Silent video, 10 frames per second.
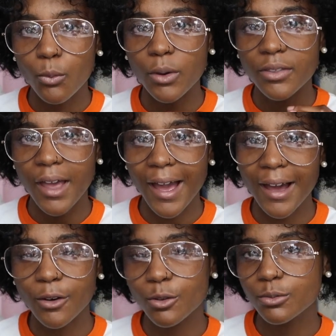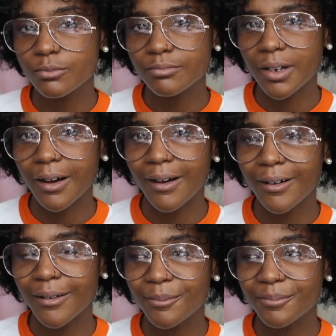without
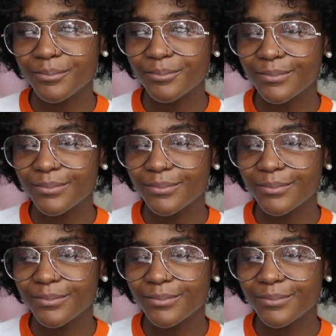um,